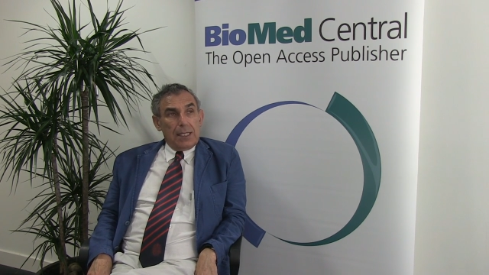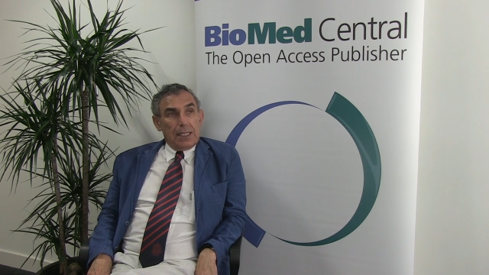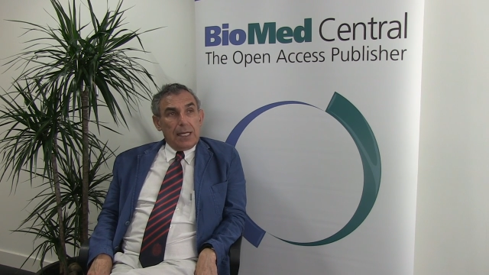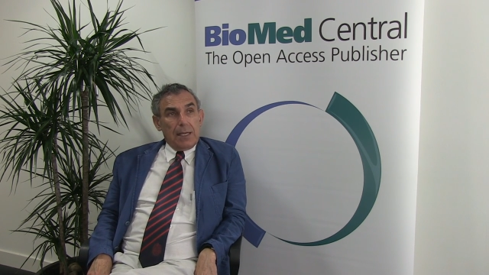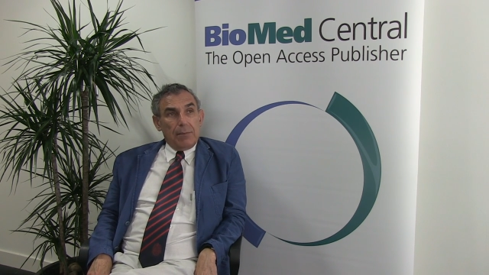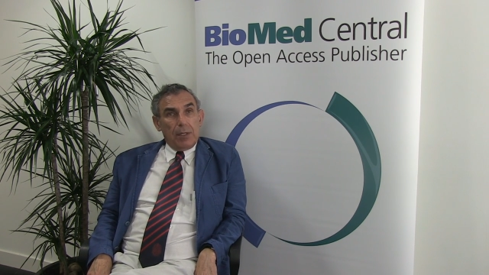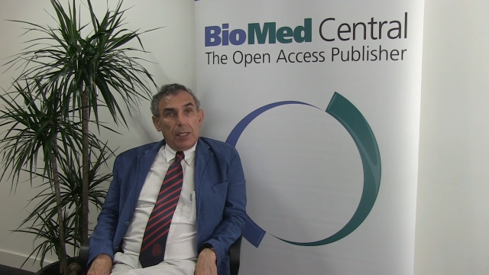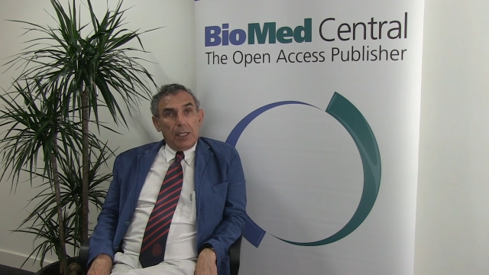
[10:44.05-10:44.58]

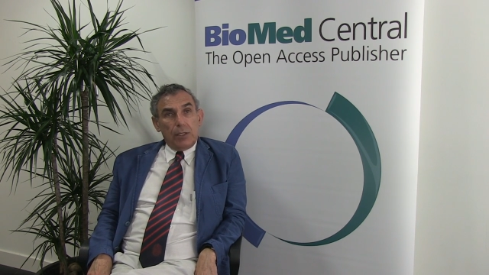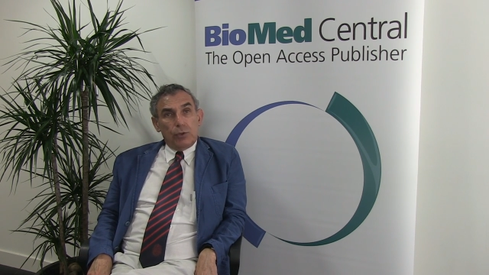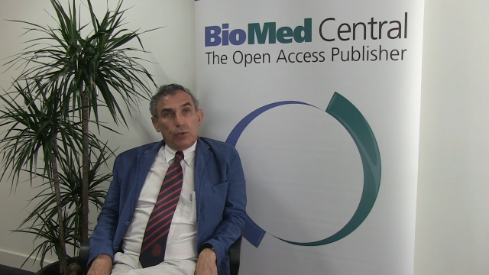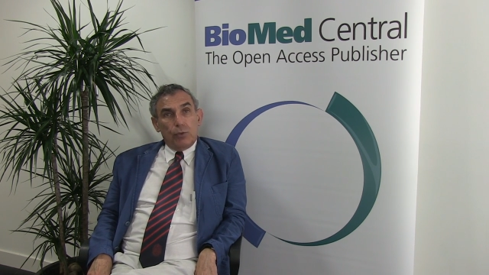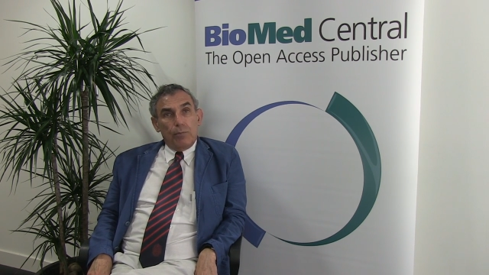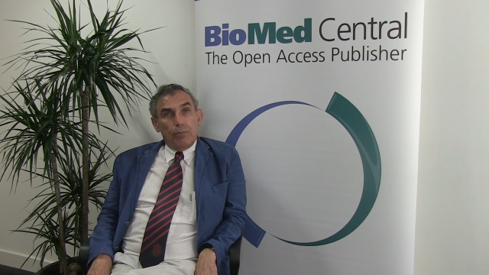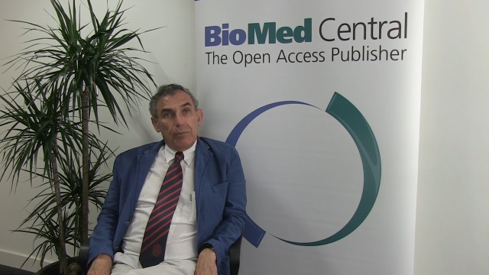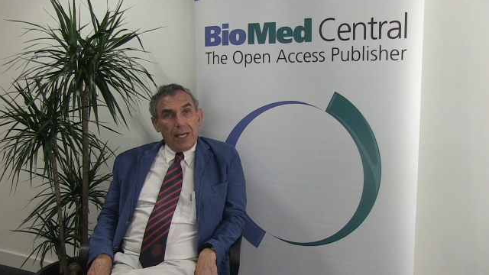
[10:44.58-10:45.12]
namely
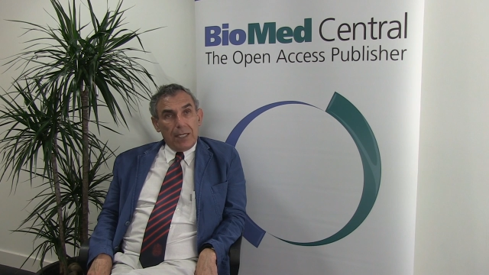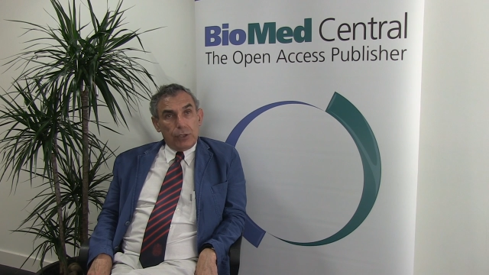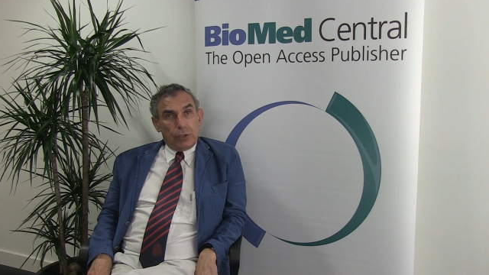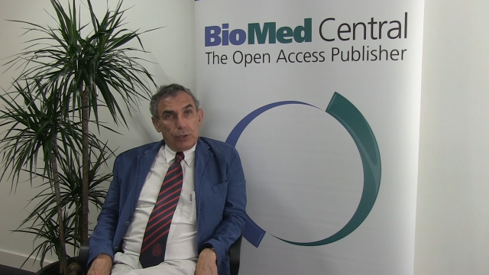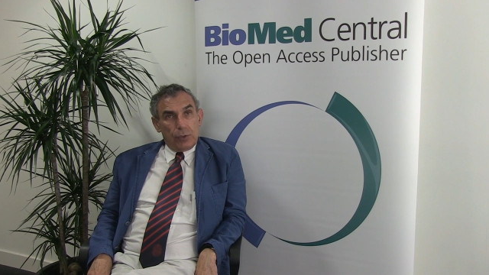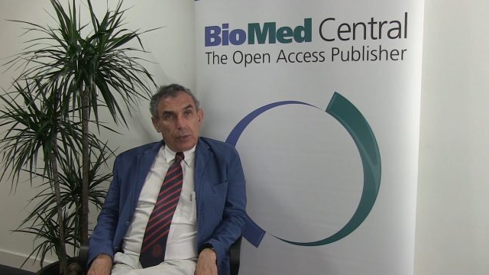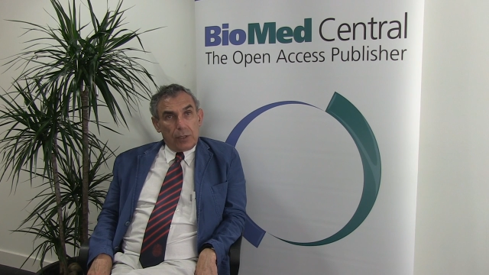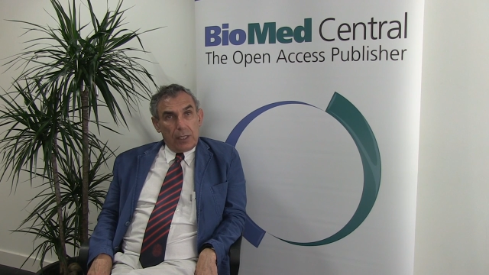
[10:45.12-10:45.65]
into
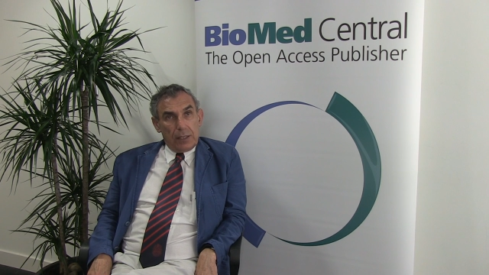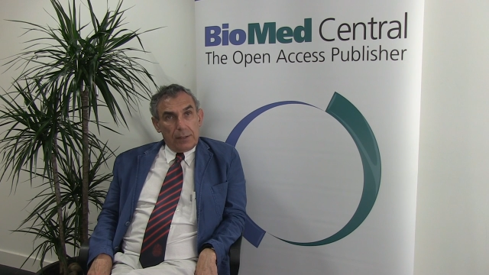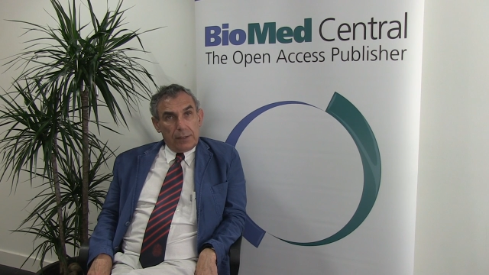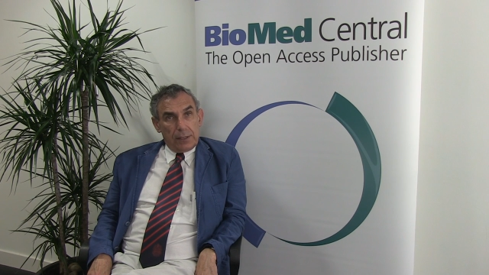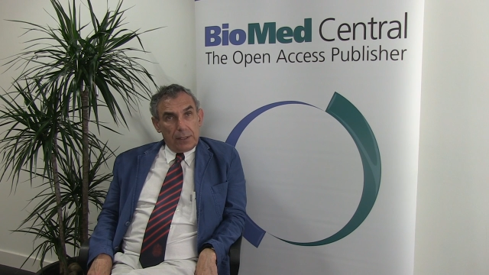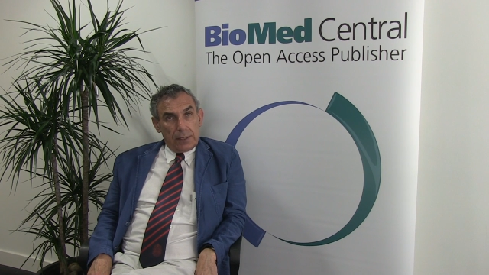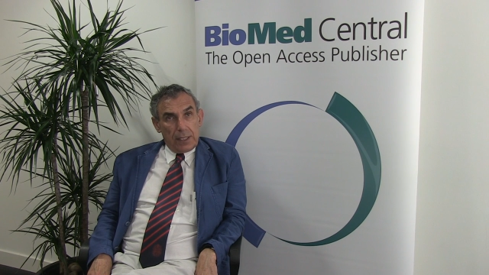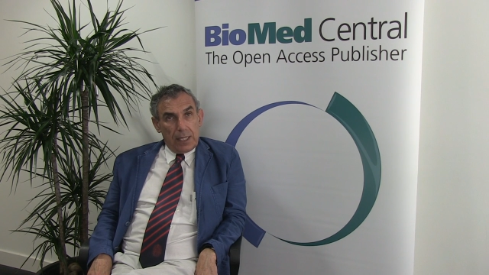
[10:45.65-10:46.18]
major
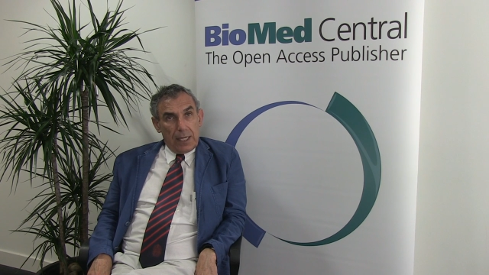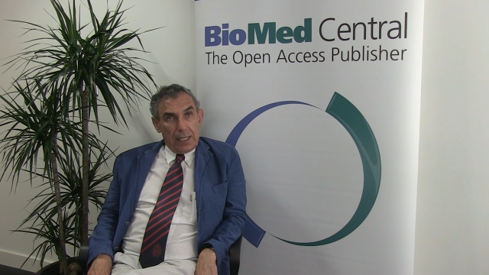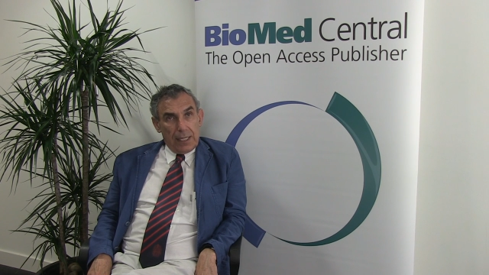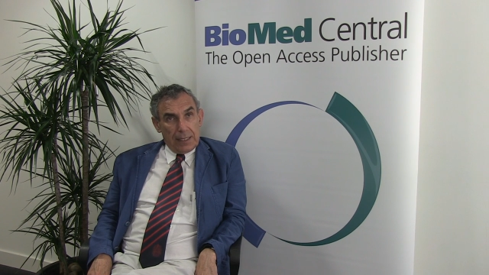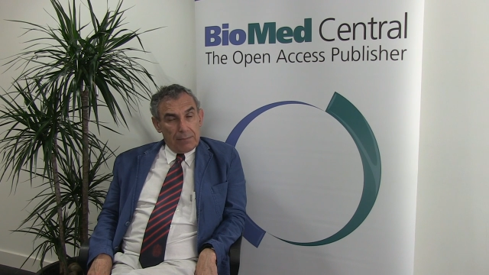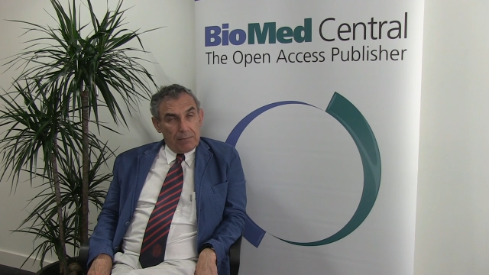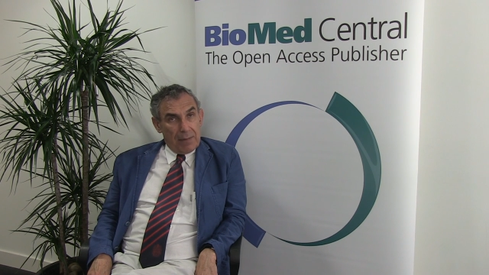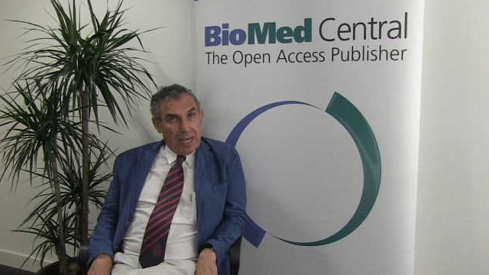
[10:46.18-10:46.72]
criteria
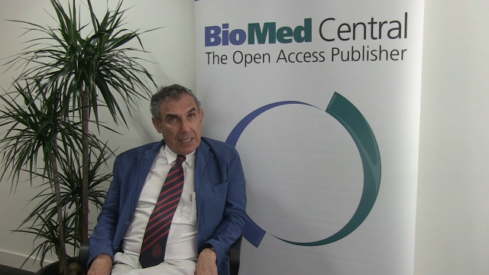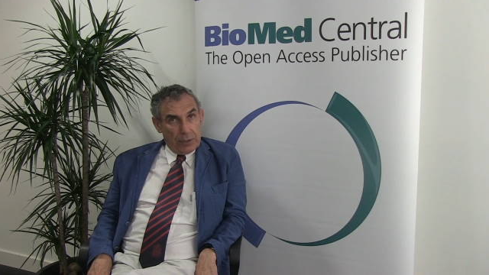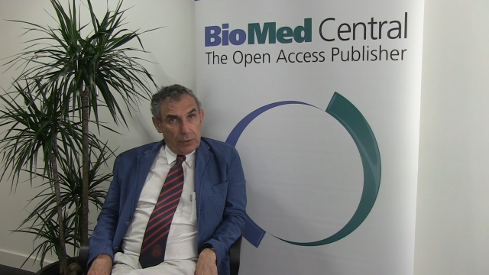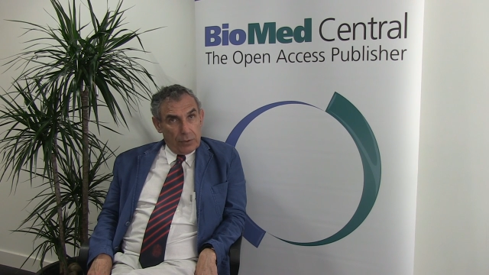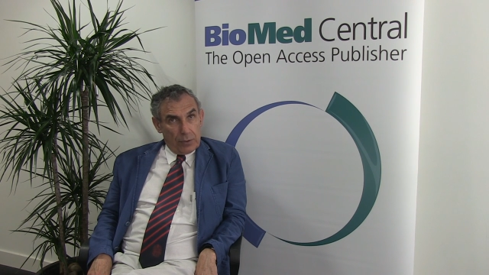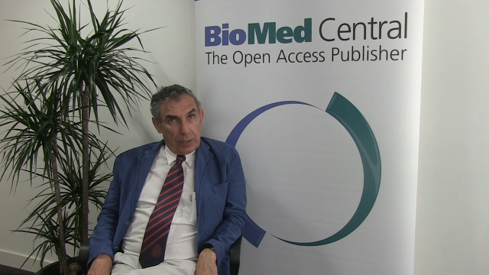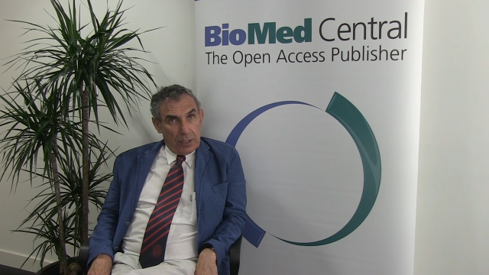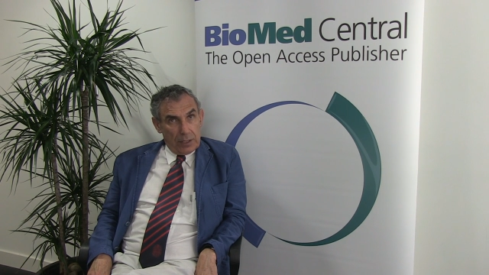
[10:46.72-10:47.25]
and
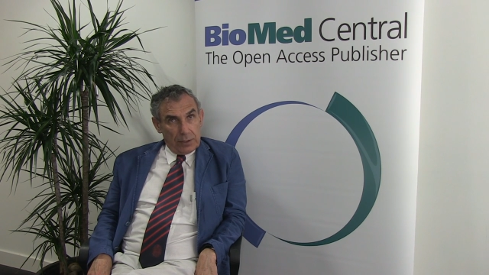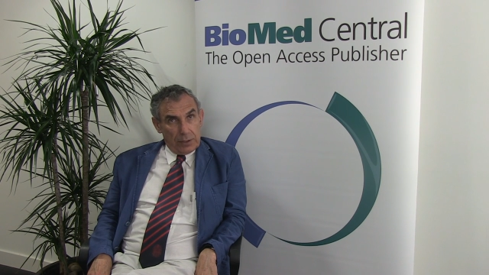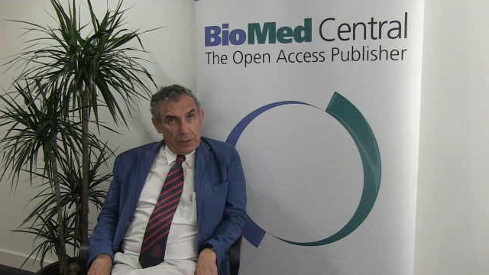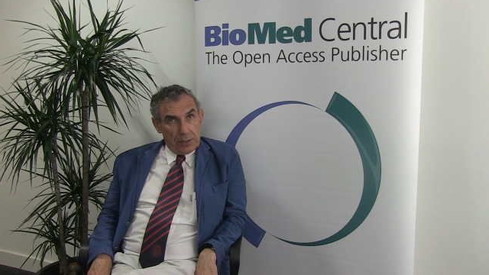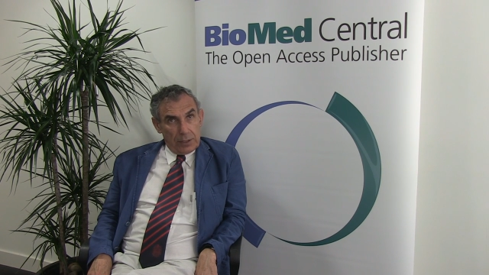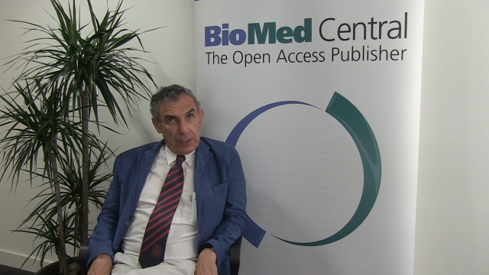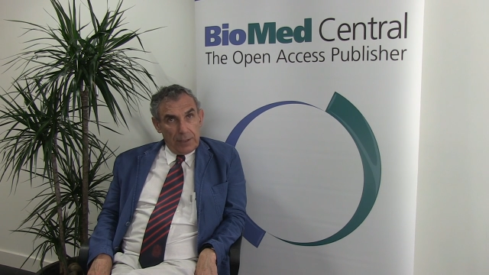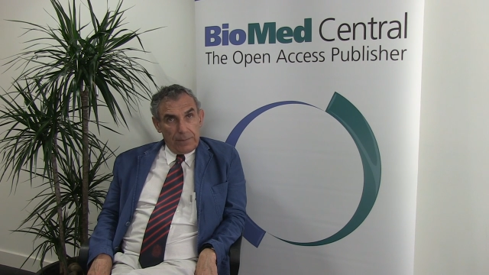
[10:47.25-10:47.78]
minor
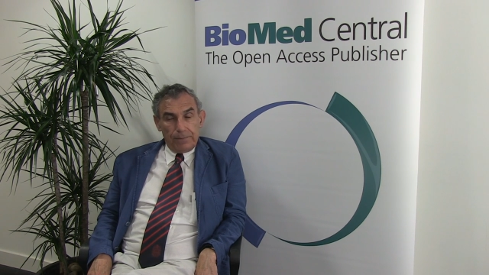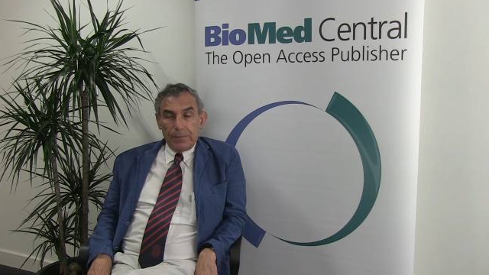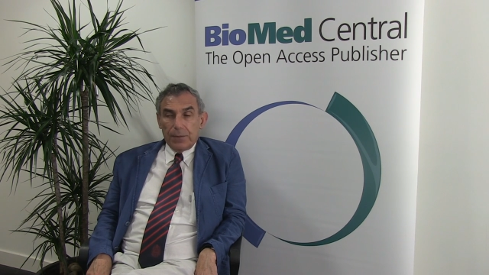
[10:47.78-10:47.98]
criteria.